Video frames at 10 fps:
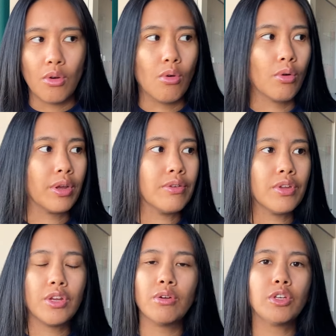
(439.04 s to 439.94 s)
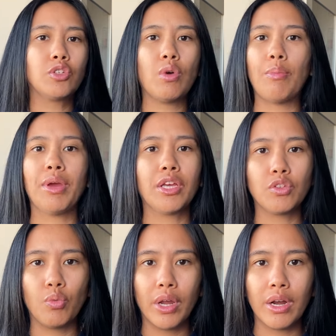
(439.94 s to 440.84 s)
or even you're in
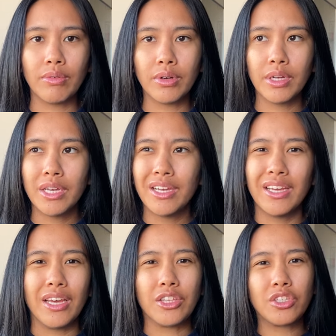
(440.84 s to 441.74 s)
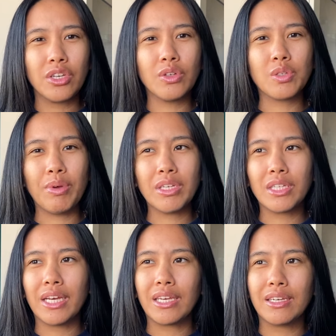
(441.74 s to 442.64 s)
sweatpants, whatever. It still smells
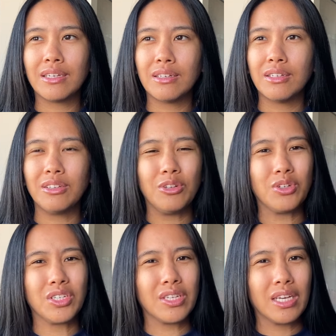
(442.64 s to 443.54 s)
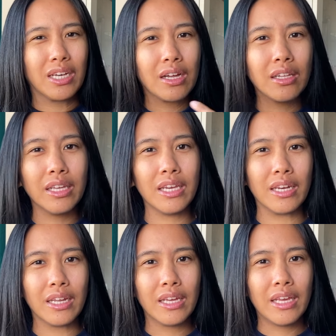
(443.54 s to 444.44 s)
like you're just
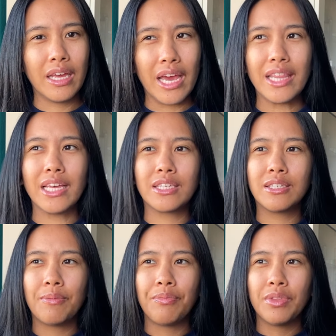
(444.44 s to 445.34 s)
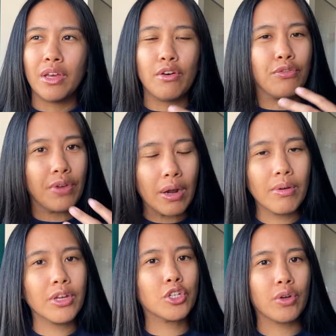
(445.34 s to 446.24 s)
clean. And that's a
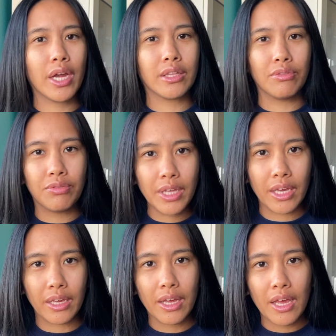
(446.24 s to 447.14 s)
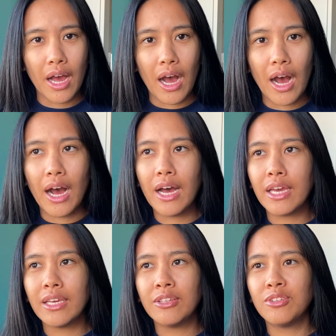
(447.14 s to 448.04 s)
very attractive thing.
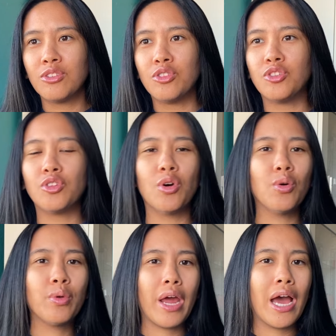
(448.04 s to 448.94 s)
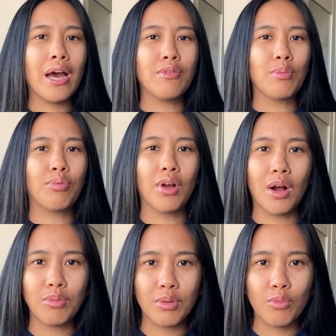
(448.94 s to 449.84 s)
I don't have a
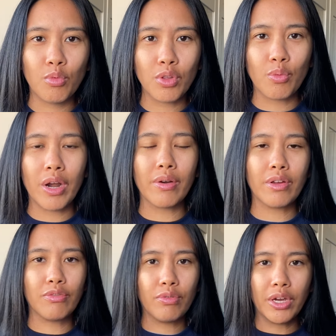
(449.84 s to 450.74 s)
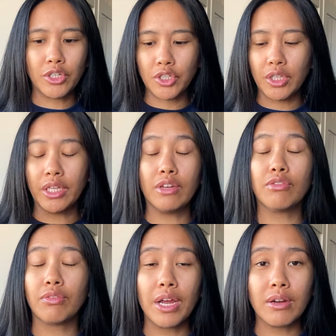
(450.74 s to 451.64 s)
problem with wearing fresh, clean
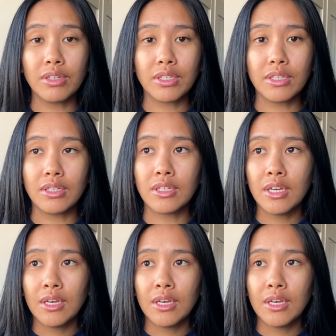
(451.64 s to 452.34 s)
fragrances